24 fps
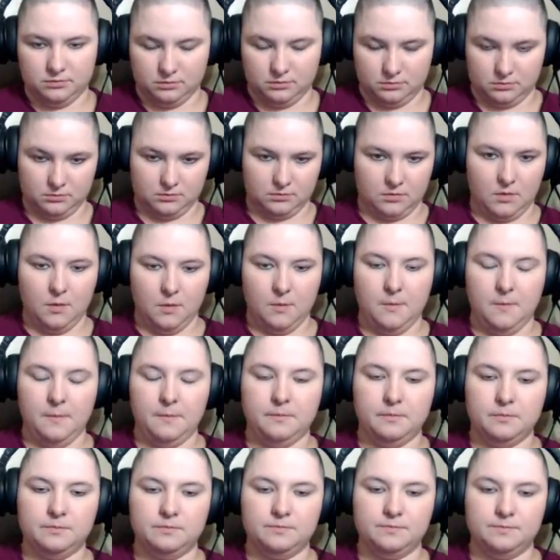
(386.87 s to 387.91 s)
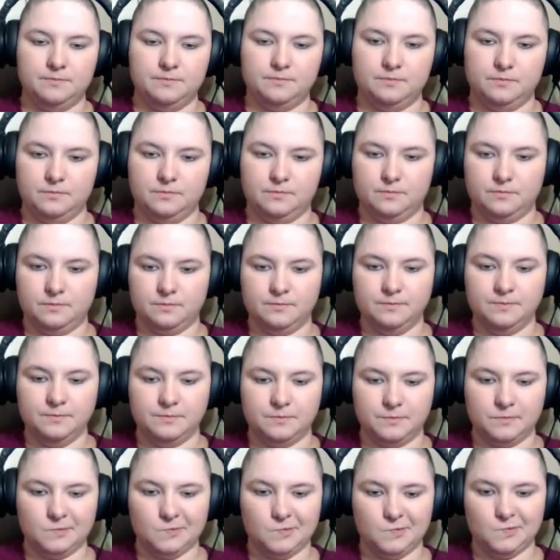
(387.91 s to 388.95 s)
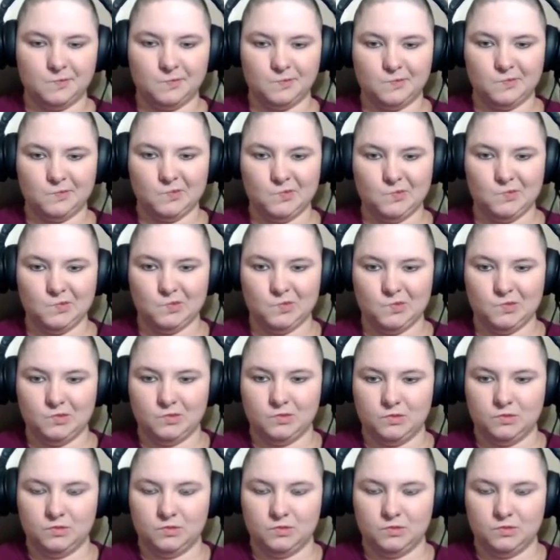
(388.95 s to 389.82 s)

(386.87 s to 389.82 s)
Nobody speaks.